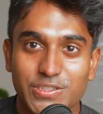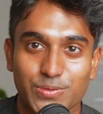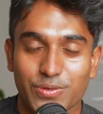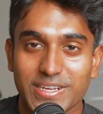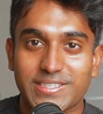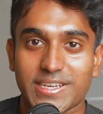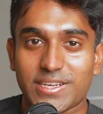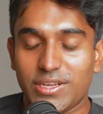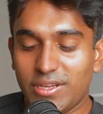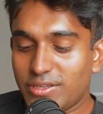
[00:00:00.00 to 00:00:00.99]
race day,
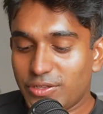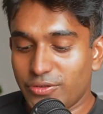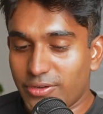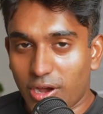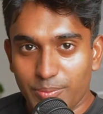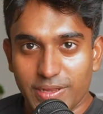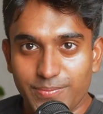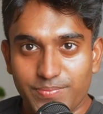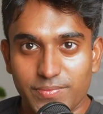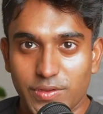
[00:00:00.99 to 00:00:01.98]
you come in,
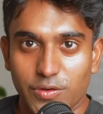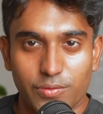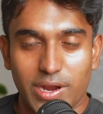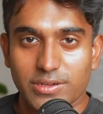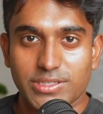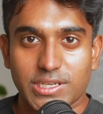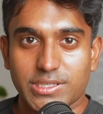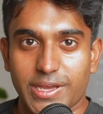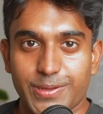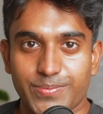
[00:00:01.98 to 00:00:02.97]
around 6
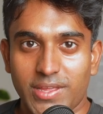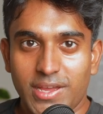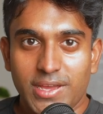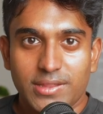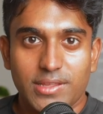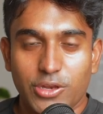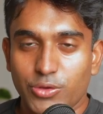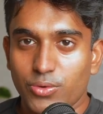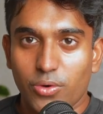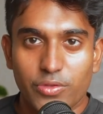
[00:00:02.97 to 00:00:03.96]
a.m. They
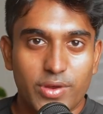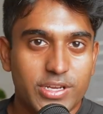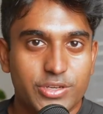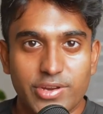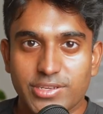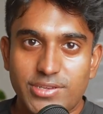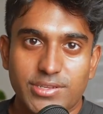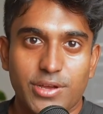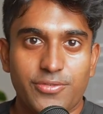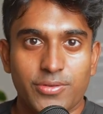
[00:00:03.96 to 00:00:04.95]
do all the registration
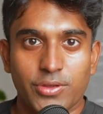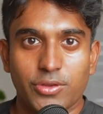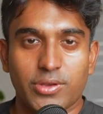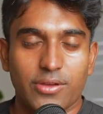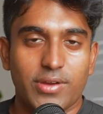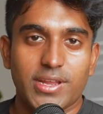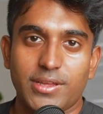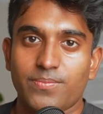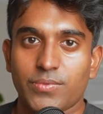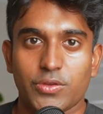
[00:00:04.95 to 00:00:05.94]
stuff. You get ready.
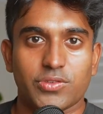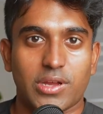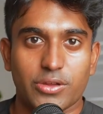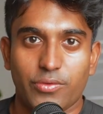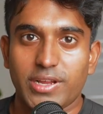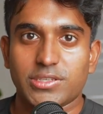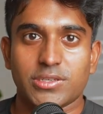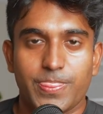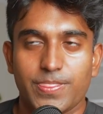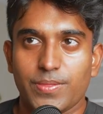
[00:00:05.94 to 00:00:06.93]
You start your race.
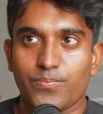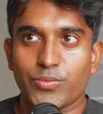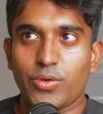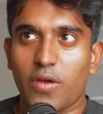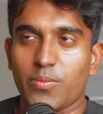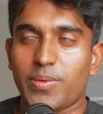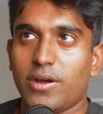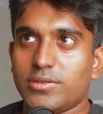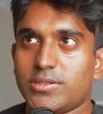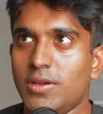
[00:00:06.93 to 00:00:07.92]
You have
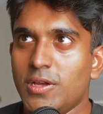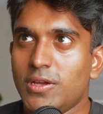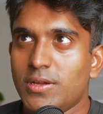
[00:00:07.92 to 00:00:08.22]
about, at